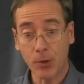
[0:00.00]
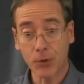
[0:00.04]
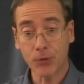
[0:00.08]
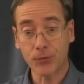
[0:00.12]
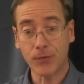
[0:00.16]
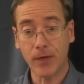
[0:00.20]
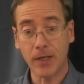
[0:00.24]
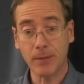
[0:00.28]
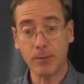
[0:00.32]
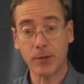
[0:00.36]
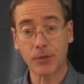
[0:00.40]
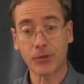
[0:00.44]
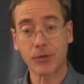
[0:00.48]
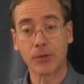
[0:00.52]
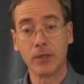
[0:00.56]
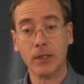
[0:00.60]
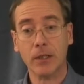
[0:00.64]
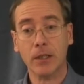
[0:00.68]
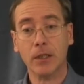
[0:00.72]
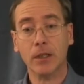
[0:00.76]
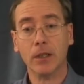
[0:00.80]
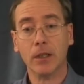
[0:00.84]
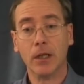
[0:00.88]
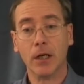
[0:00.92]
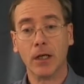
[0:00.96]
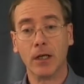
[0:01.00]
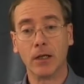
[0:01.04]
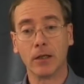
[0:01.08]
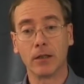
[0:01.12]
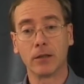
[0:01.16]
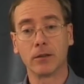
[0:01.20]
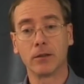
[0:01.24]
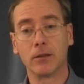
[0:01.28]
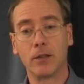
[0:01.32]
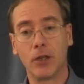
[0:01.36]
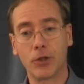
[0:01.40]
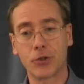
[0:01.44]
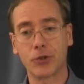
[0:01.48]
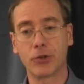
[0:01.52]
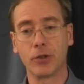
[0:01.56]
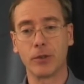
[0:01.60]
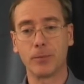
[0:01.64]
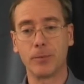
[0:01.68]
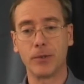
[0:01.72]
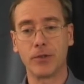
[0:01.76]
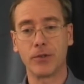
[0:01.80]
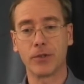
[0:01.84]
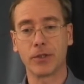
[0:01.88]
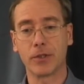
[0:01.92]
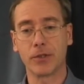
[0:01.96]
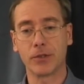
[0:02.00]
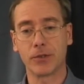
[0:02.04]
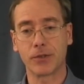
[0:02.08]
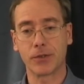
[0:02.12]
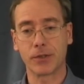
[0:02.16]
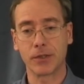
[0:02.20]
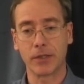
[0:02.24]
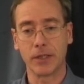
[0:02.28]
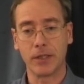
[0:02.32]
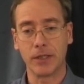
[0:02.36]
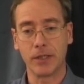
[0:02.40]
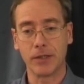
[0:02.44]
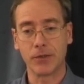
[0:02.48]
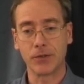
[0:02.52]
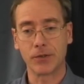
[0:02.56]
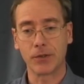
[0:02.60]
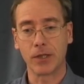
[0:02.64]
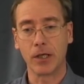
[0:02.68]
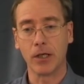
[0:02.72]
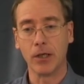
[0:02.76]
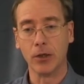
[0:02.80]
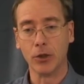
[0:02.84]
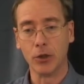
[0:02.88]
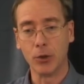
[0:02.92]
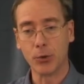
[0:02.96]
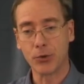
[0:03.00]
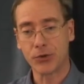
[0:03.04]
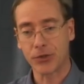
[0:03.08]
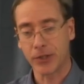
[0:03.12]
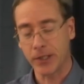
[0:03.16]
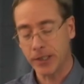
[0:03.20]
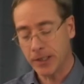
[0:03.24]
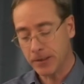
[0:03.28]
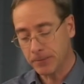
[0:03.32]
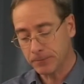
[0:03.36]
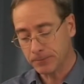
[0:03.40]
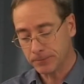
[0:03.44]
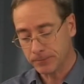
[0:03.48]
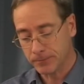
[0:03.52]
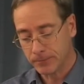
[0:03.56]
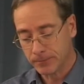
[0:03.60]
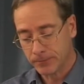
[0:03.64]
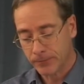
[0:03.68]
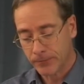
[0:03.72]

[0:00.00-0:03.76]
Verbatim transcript: the most famous uh, Australopithecus is uh, Lucy,